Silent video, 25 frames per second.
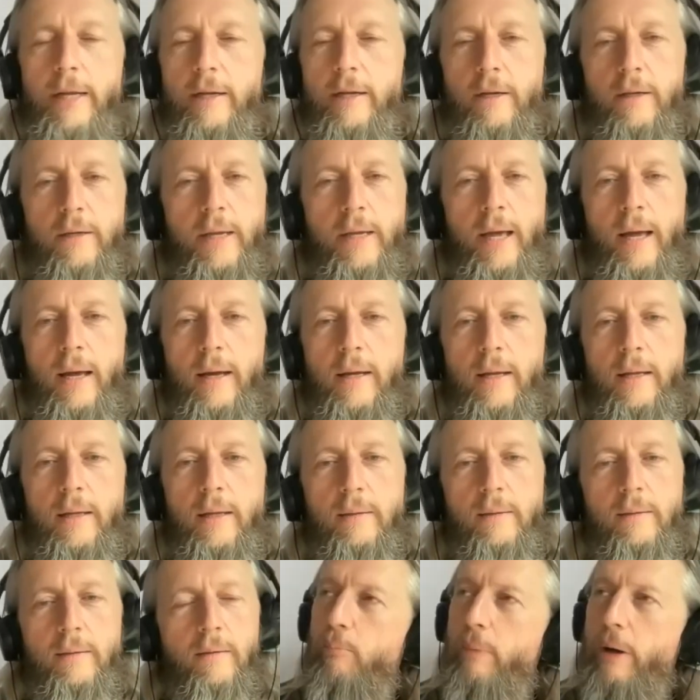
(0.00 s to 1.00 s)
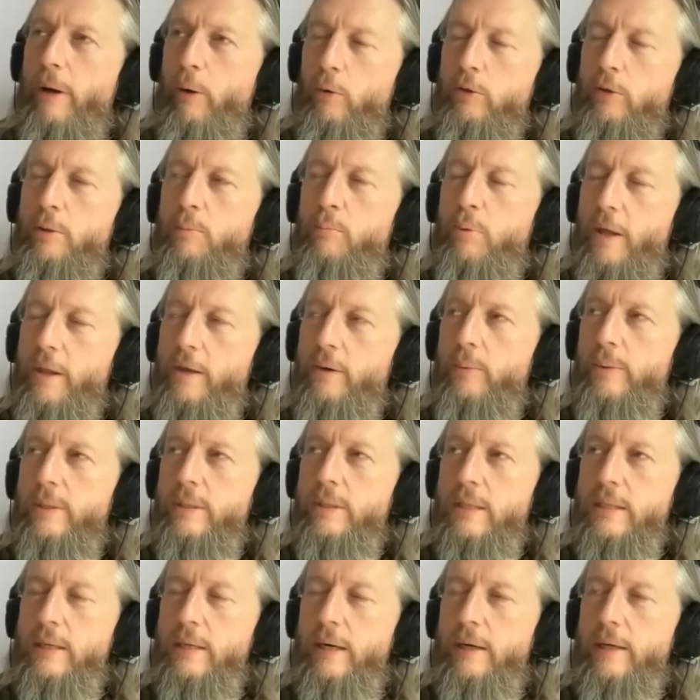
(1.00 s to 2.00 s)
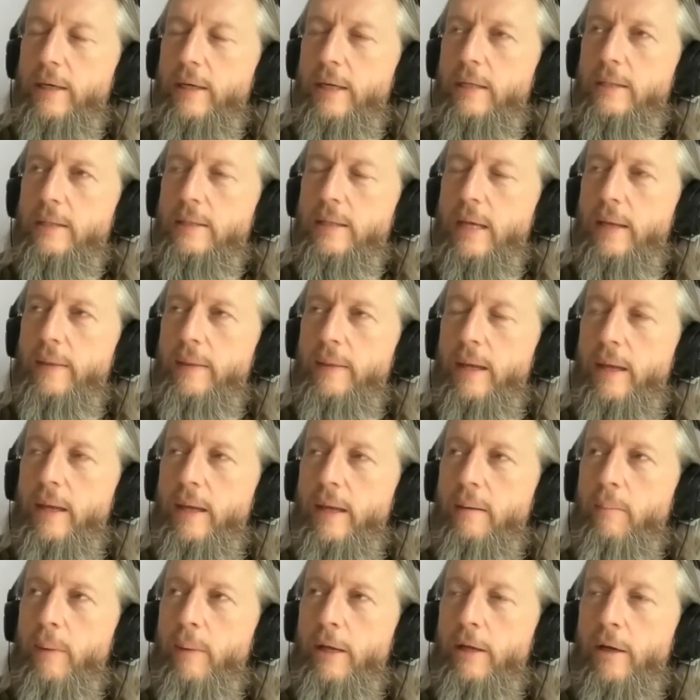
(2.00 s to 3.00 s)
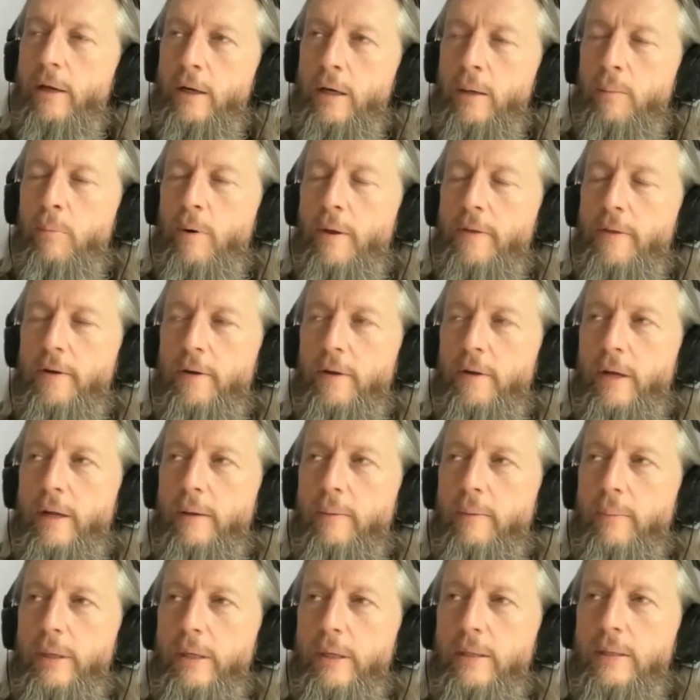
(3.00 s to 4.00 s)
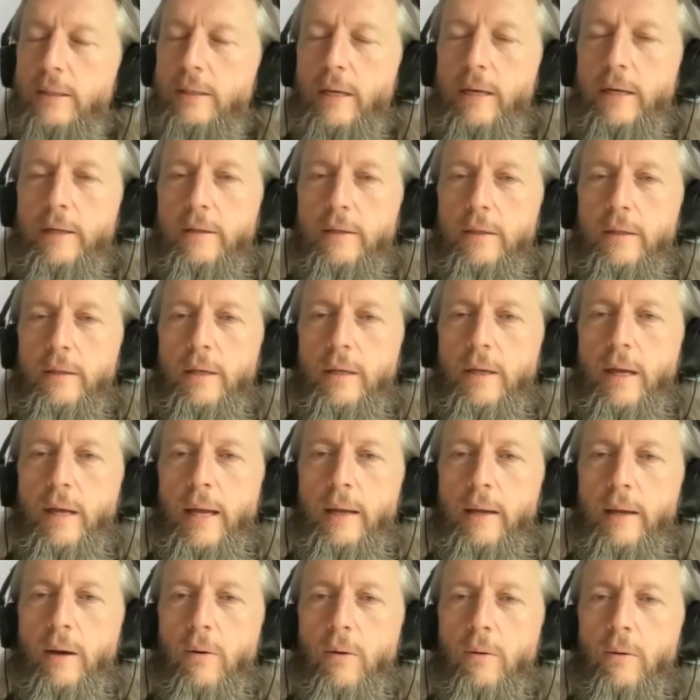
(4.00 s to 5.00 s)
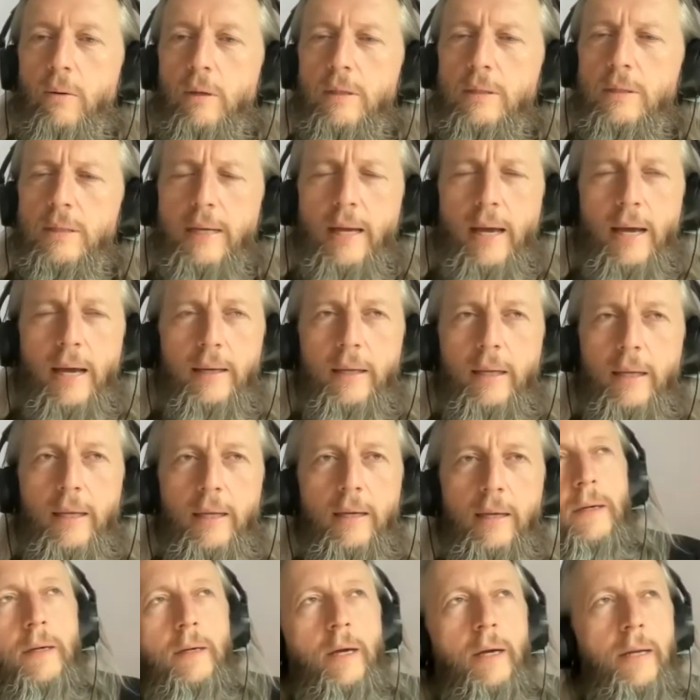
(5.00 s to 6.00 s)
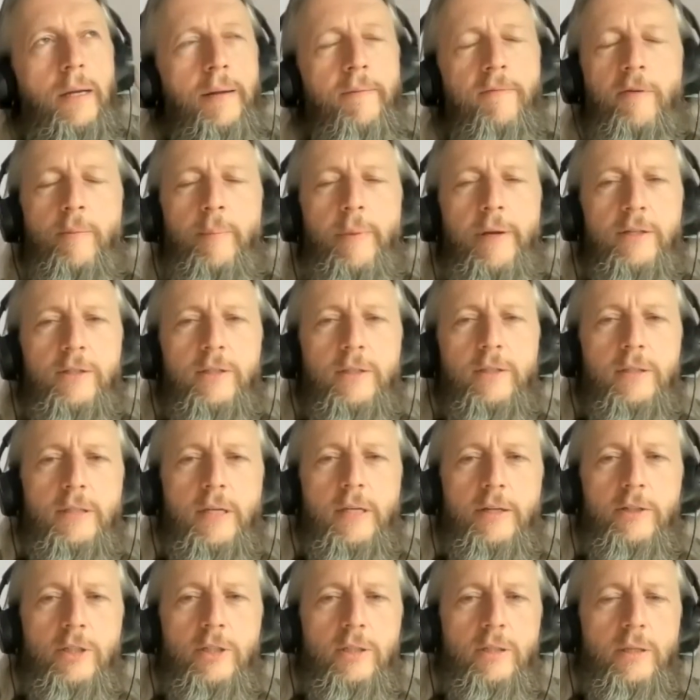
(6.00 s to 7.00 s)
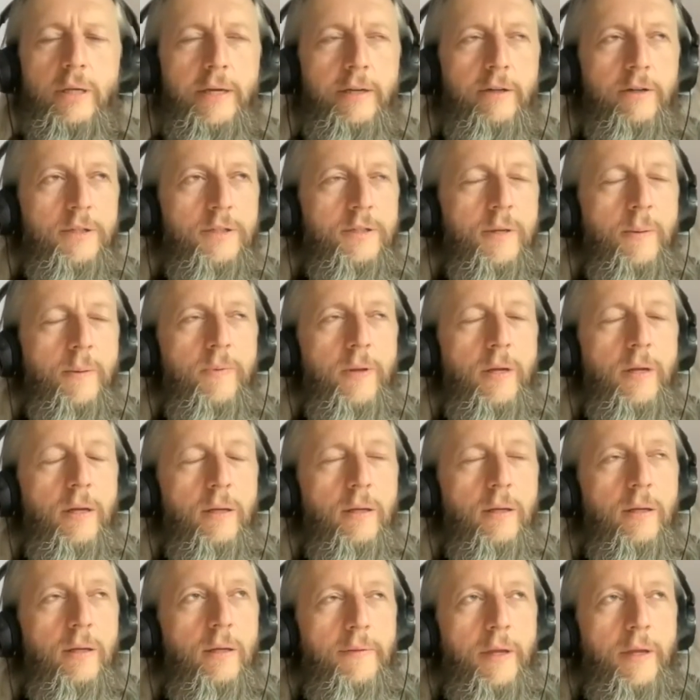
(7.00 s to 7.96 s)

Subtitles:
I couldn't hack it. My older brother was in air cadets. And then my younger brother and I, we decided to hang out because they had like an information session night or something.